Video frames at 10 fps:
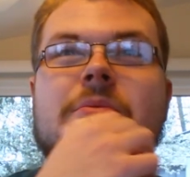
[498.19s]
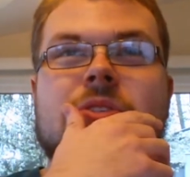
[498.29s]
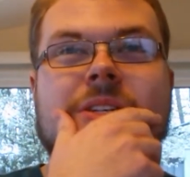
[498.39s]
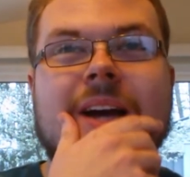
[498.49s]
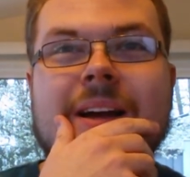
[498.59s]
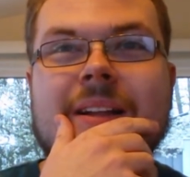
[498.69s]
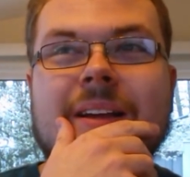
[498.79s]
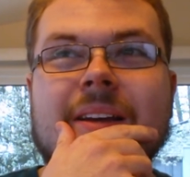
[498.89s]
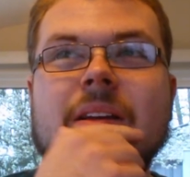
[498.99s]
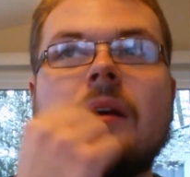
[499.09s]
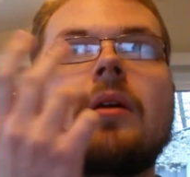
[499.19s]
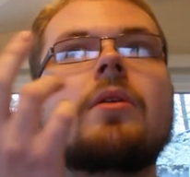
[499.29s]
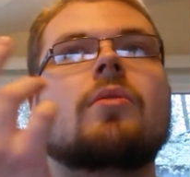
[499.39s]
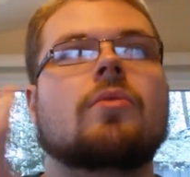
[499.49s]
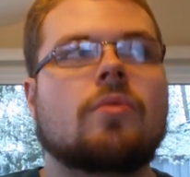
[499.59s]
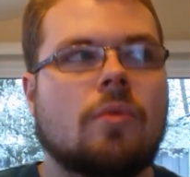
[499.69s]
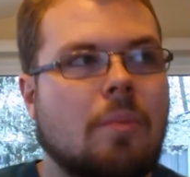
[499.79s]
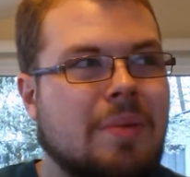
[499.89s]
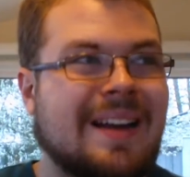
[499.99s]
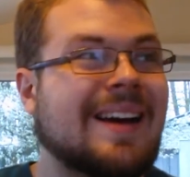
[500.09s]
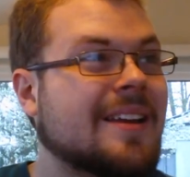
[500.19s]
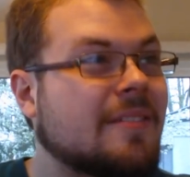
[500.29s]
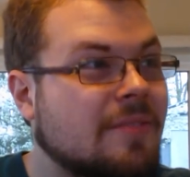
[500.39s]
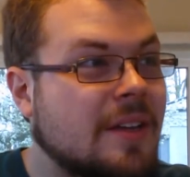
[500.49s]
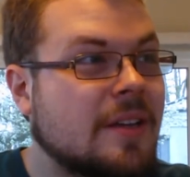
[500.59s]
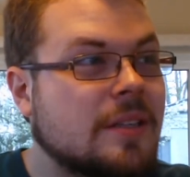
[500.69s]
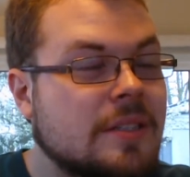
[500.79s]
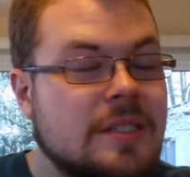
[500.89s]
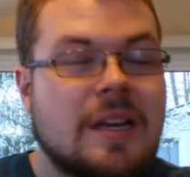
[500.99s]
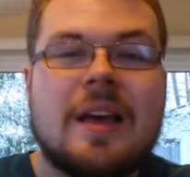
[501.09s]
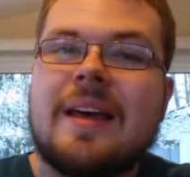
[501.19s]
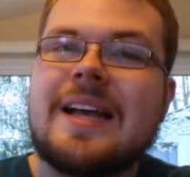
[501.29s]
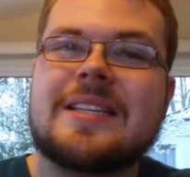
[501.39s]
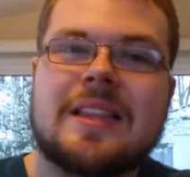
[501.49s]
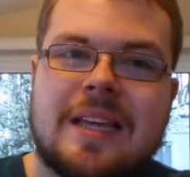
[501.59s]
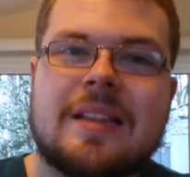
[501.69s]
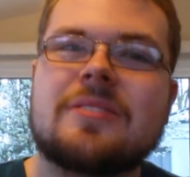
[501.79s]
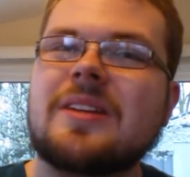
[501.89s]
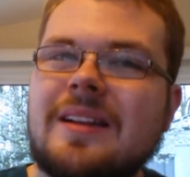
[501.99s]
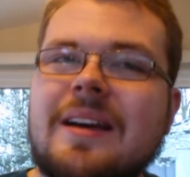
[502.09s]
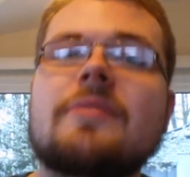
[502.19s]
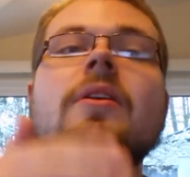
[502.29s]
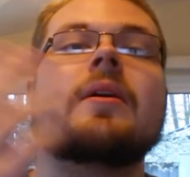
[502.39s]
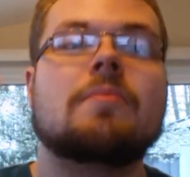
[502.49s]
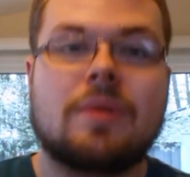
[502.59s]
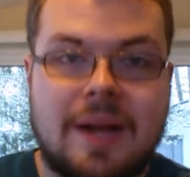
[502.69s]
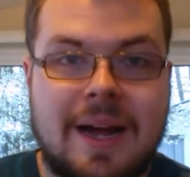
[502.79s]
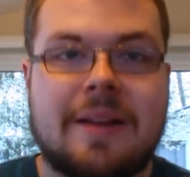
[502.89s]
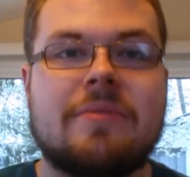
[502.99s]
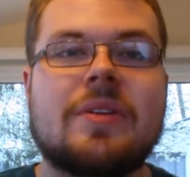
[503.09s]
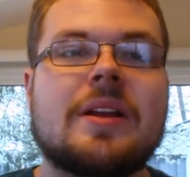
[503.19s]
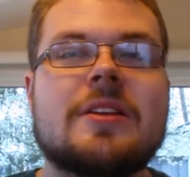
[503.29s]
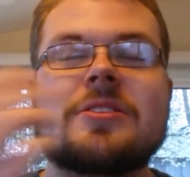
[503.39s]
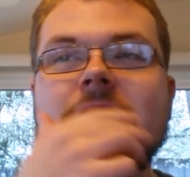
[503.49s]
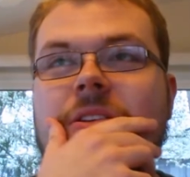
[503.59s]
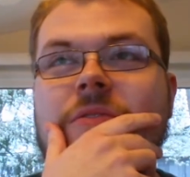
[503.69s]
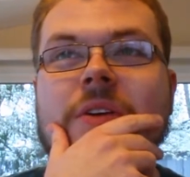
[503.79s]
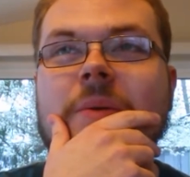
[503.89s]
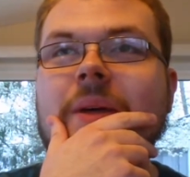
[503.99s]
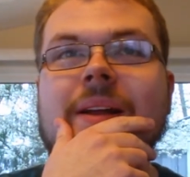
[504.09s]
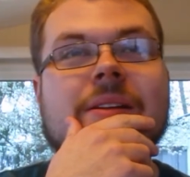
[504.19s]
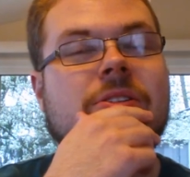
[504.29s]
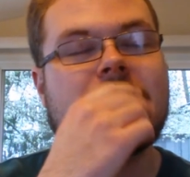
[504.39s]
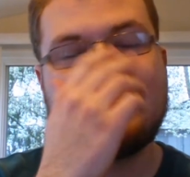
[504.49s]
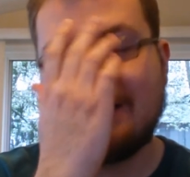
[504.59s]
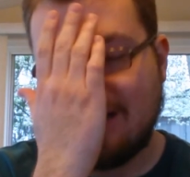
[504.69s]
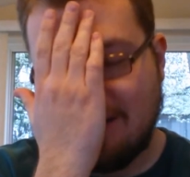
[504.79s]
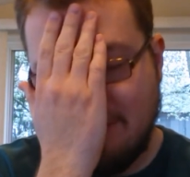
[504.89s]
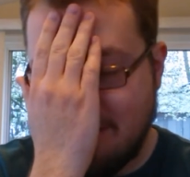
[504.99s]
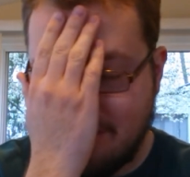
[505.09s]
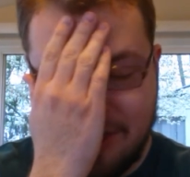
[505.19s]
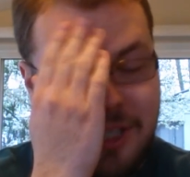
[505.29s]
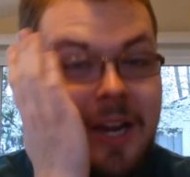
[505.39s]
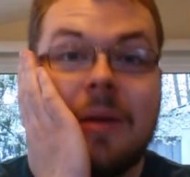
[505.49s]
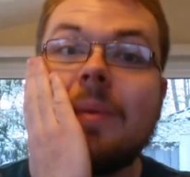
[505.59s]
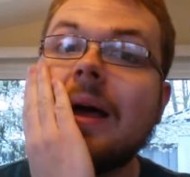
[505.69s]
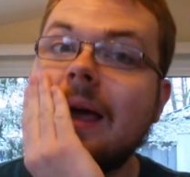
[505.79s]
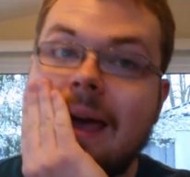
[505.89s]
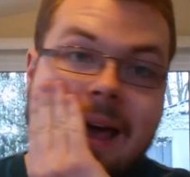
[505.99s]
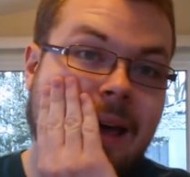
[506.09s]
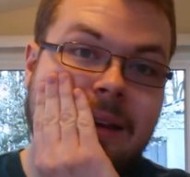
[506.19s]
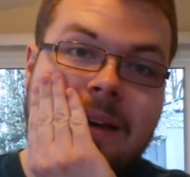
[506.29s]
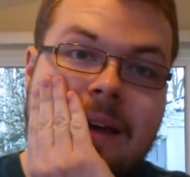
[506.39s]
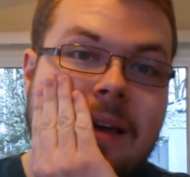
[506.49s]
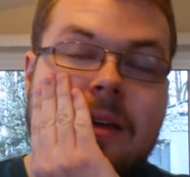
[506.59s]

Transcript: It was just kind of like plot convenience. And that's the thing. There's a lot of plot convenience in this film that just kind of made me shake my head.